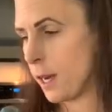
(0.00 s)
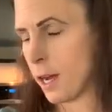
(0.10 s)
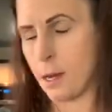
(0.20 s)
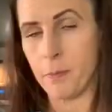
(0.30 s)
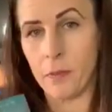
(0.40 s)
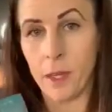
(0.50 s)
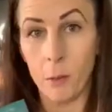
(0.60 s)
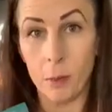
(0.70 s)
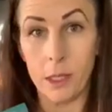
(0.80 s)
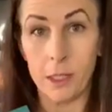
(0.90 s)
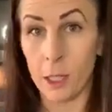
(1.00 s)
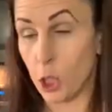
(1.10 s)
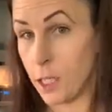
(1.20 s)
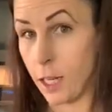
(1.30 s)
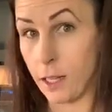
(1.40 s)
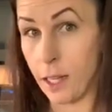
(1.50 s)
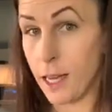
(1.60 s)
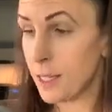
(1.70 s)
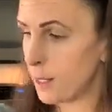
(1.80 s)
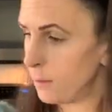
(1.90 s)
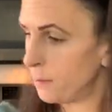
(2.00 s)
um, but delicious nonetheless.